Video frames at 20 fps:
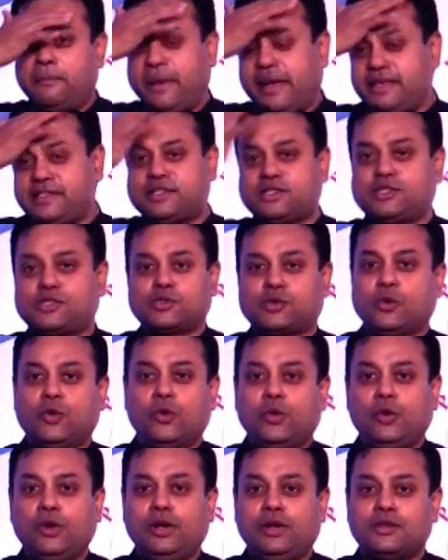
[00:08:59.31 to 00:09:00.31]
best
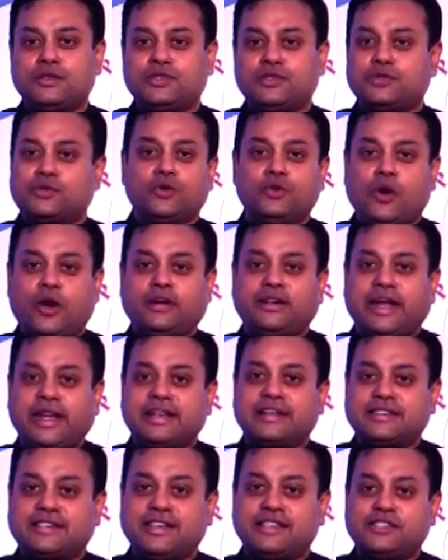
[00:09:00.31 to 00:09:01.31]
schools do not
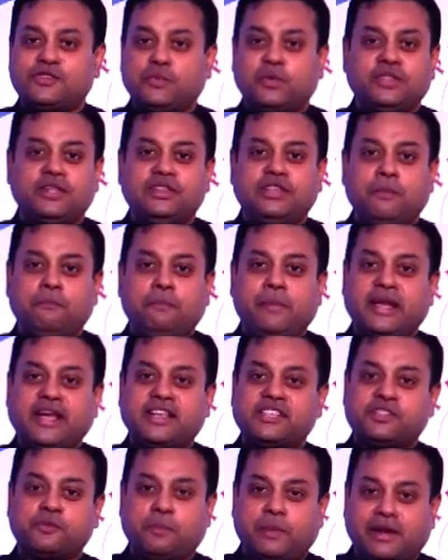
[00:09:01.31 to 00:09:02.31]
exist within the
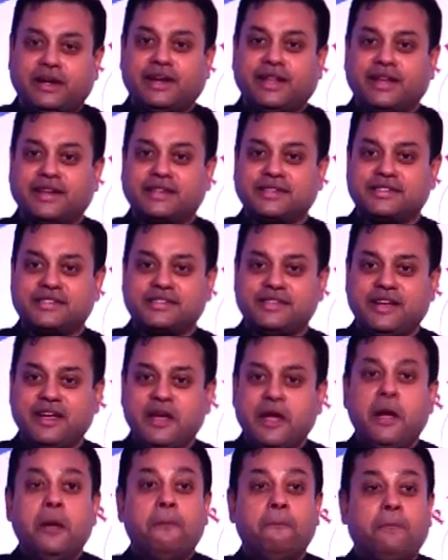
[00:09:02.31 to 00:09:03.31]
biggest buildings.
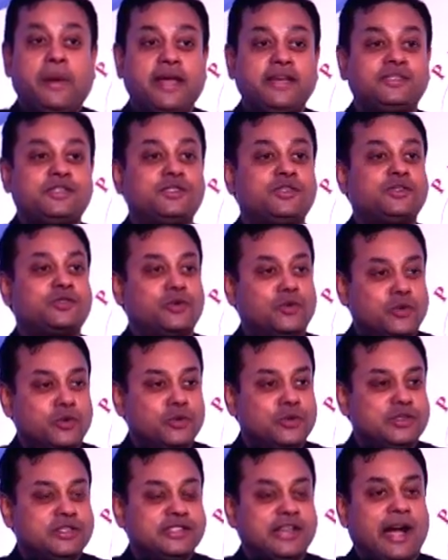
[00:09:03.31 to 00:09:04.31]
Best
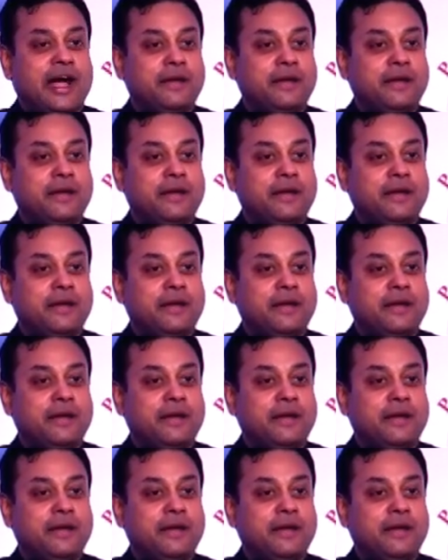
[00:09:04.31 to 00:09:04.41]
schools,